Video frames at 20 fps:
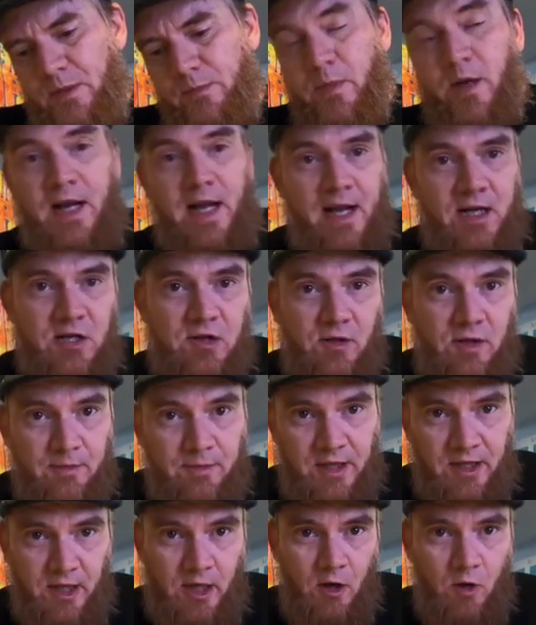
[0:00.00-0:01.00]
But actually, I'm
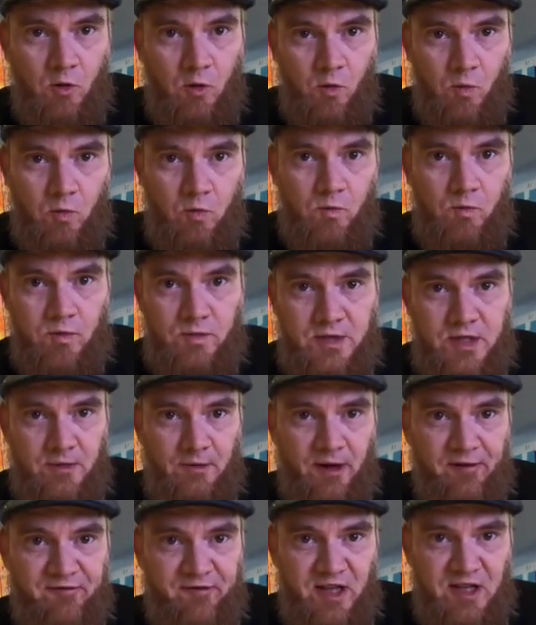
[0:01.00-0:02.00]
going to go to
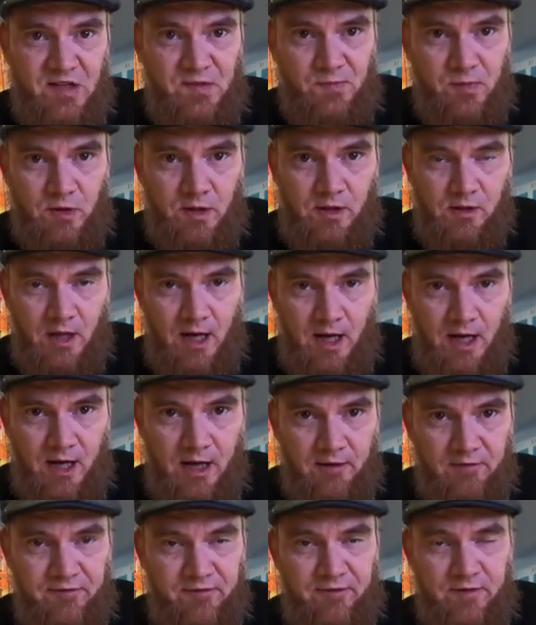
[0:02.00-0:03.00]
my Facebook
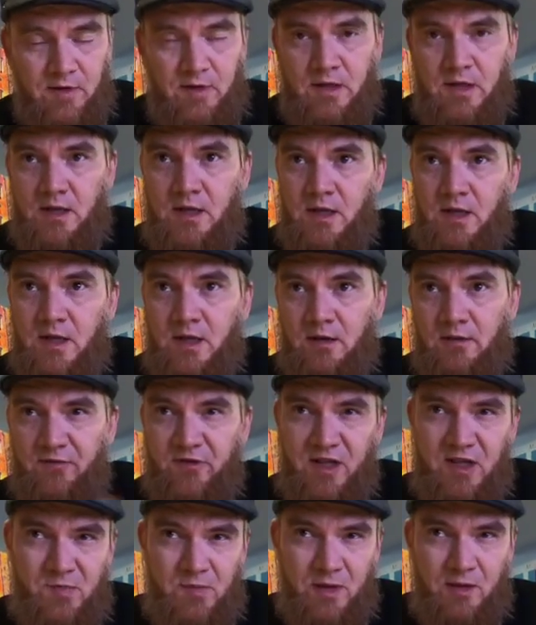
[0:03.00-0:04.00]
Live
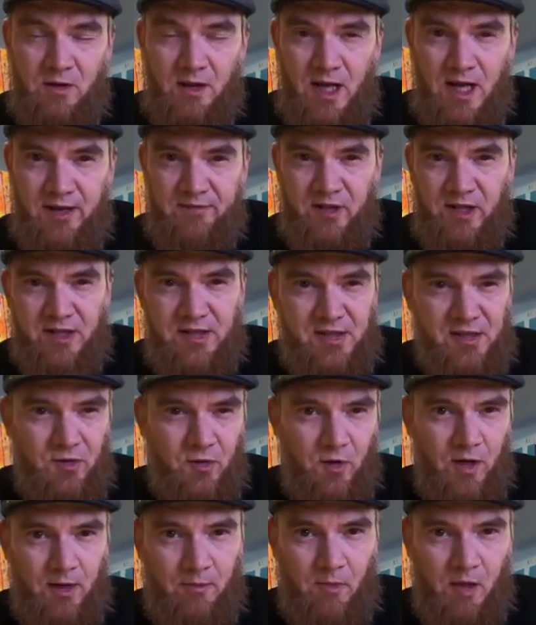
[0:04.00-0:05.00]
and
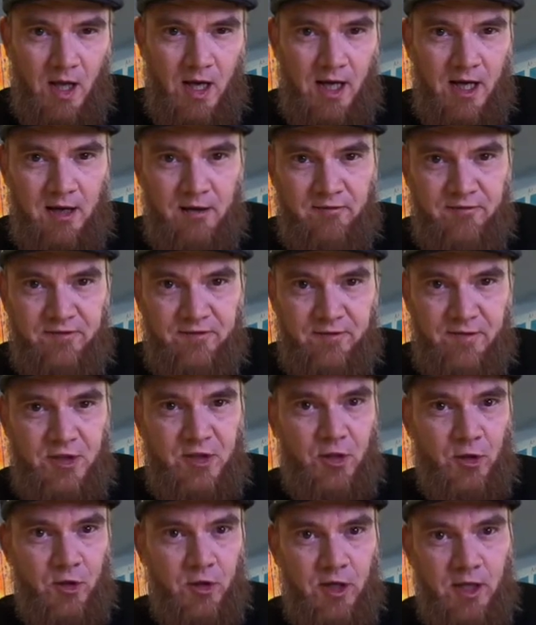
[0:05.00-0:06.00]
Instagram Live
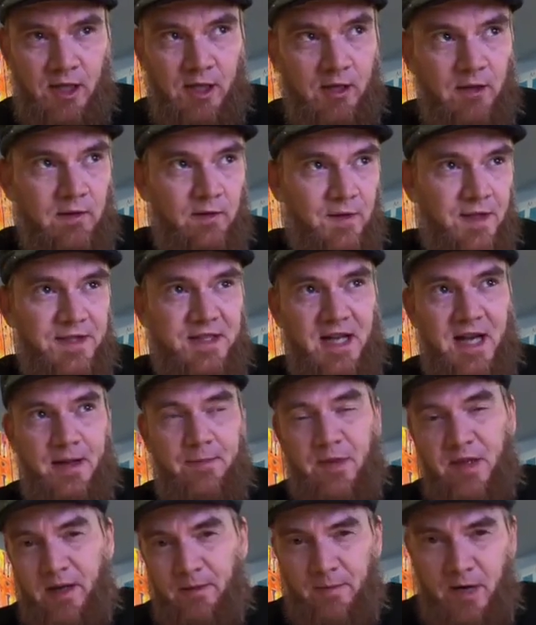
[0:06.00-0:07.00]
during the
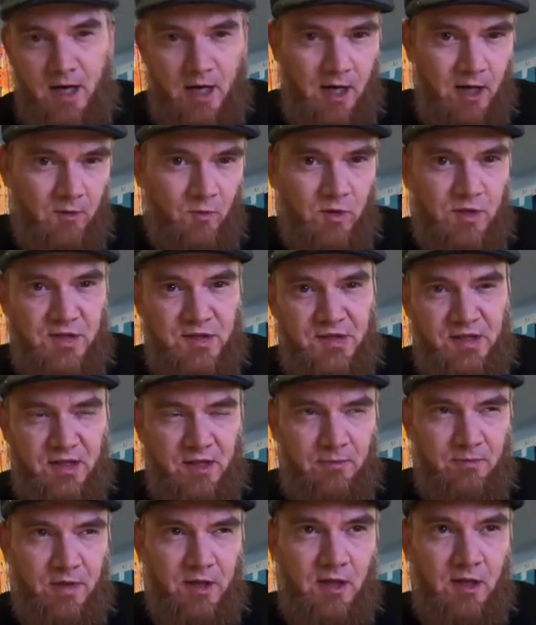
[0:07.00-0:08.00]
time that I'm on, which is
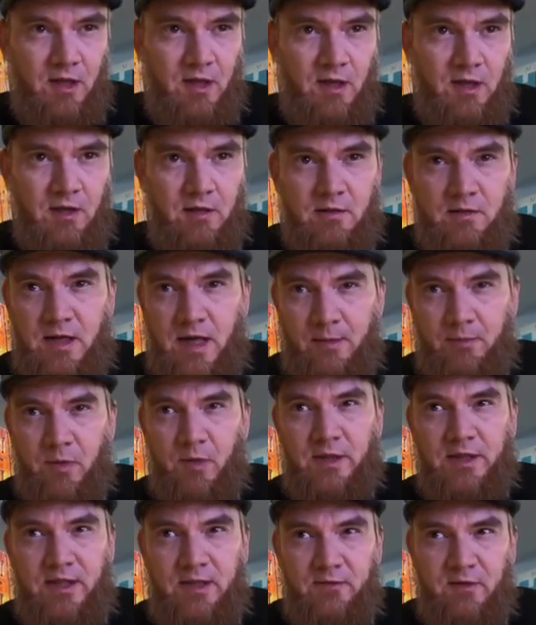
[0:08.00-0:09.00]
going to be, I
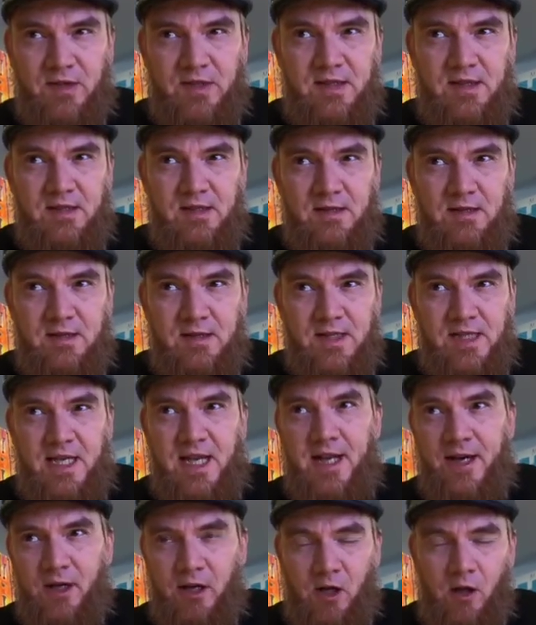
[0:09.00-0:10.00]
believe it's
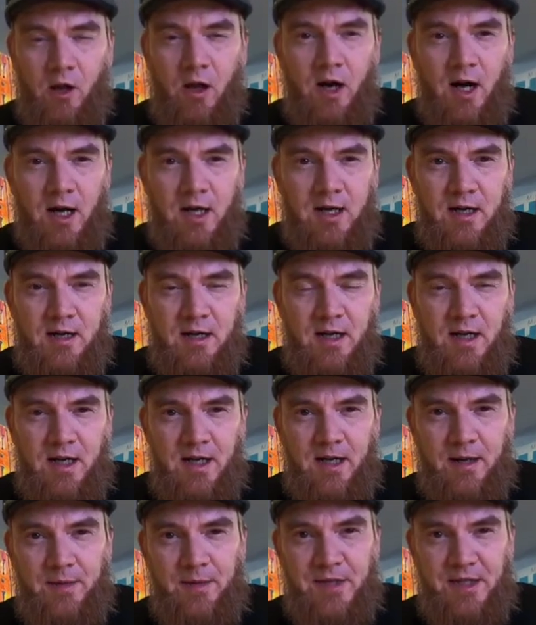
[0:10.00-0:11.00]
10 o'clock.
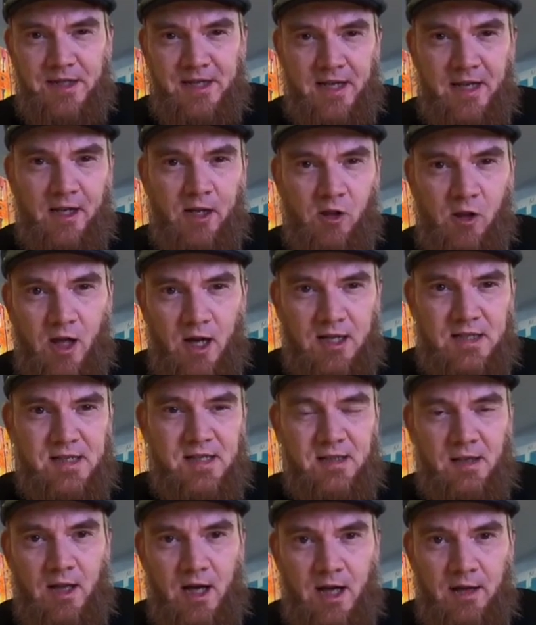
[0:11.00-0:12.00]
I'm in the 10 o'clock
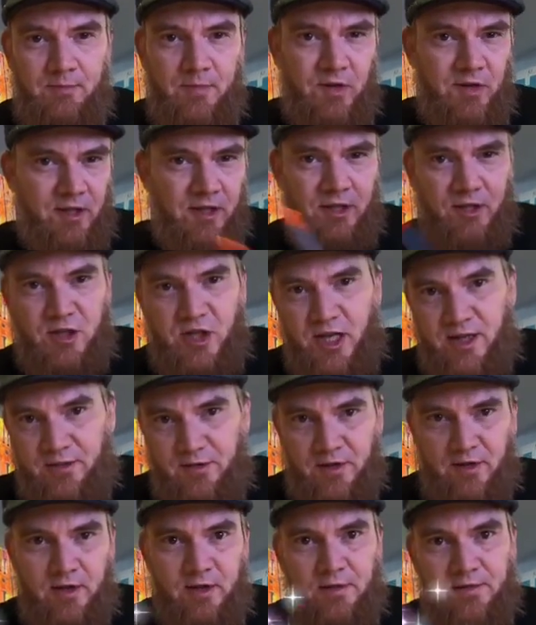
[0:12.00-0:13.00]
slot, but you can check
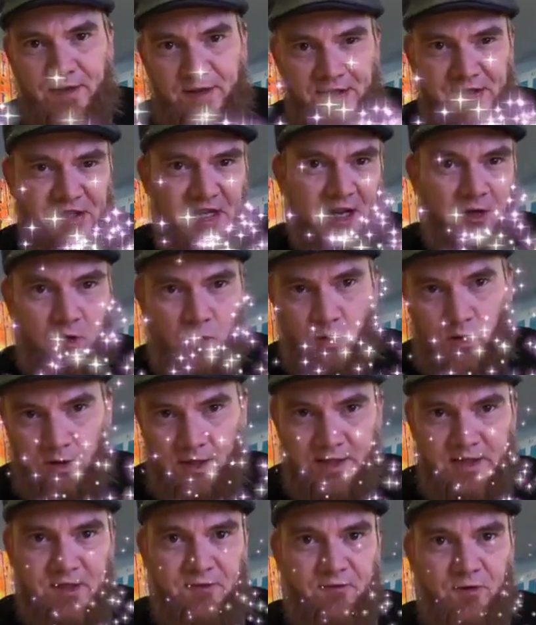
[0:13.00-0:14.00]
the schedule
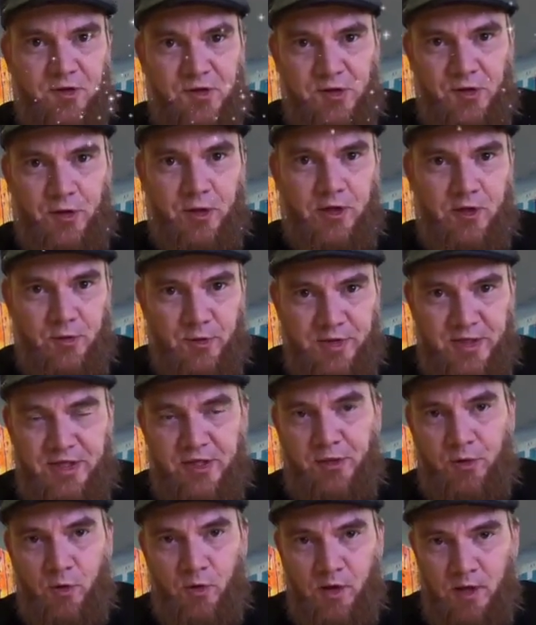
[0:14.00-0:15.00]
list for Circuitry
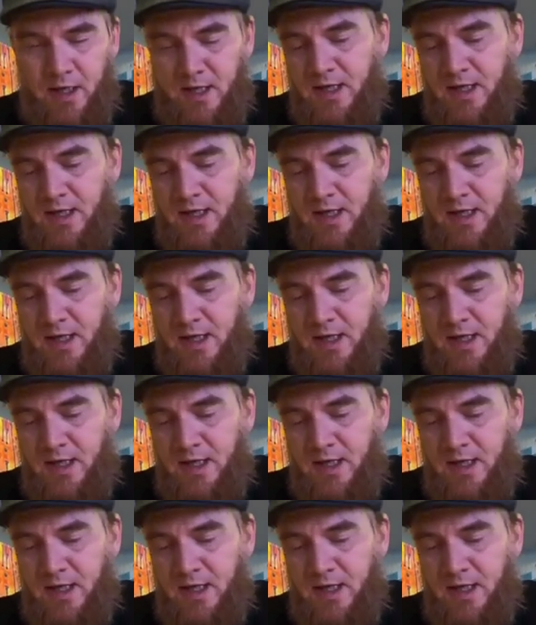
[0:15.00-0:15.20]
2